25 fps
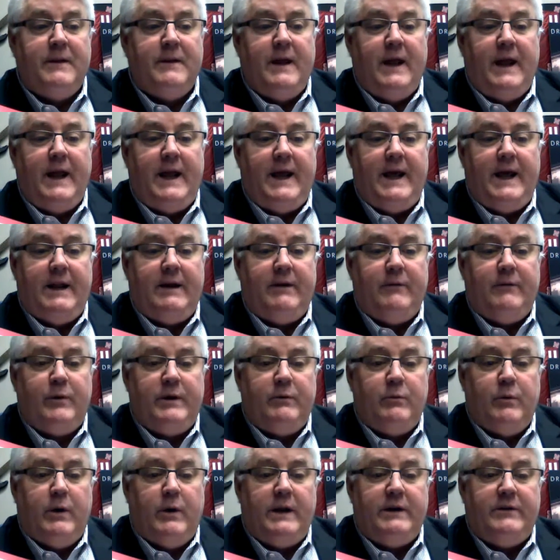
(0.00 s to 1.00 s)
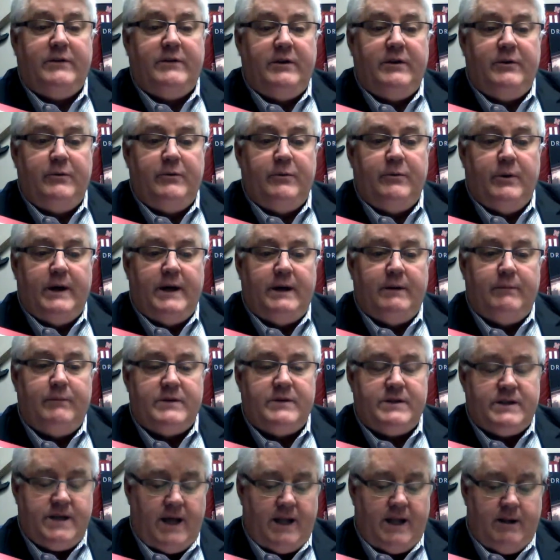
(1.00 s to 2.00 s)
and we want to
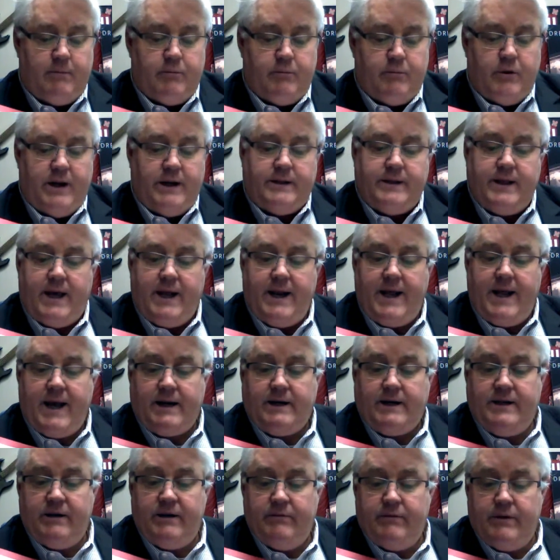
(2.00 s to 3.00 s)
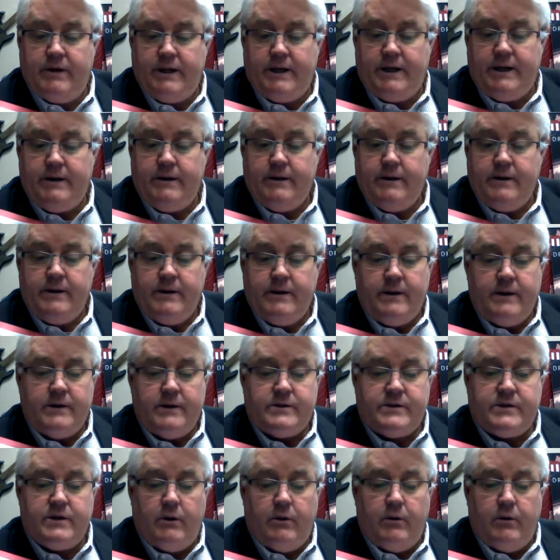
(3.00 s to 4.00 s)
celebrate that activity.
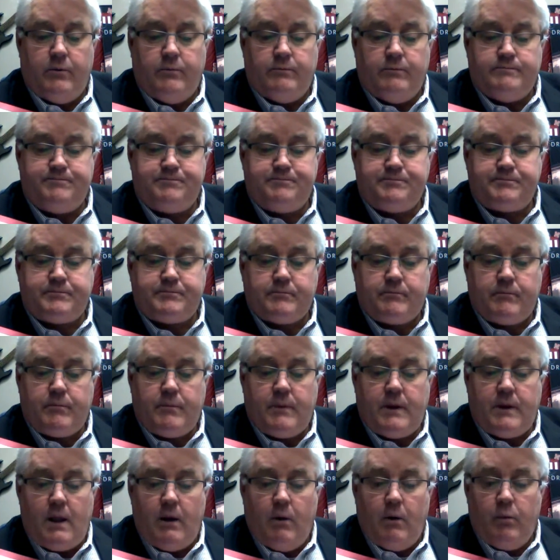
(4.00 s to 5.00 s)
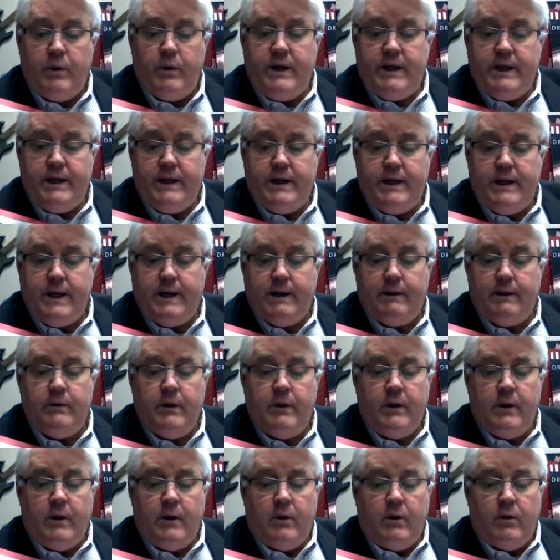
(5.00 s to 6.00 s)
So we
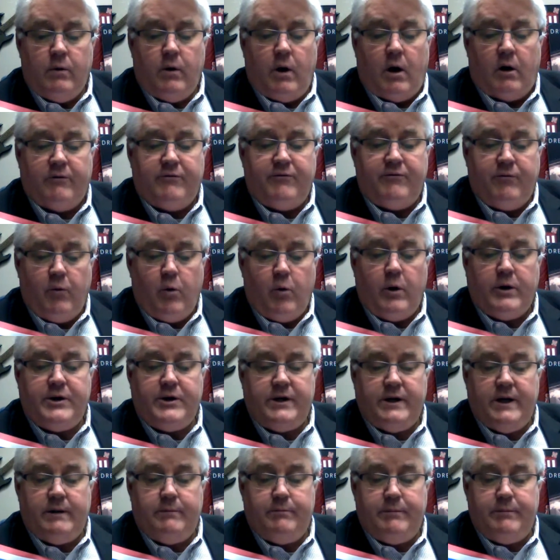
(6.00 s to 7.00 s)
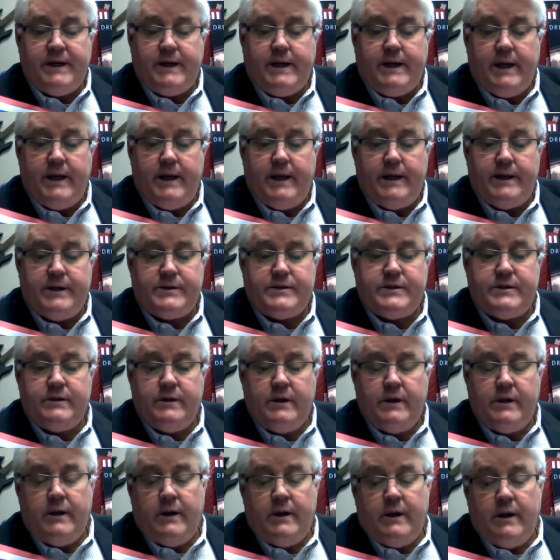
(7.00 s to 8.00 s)
are fortunate because
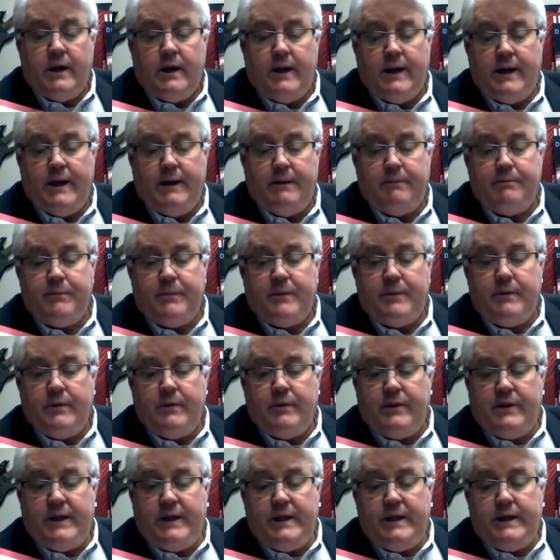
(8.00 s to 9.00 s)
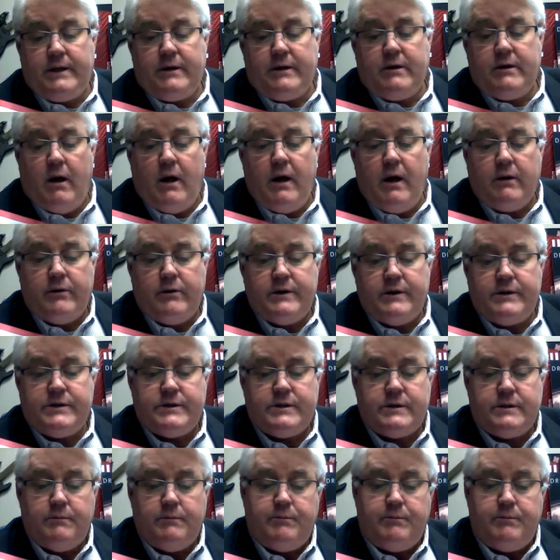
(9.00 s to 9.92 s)
the Congress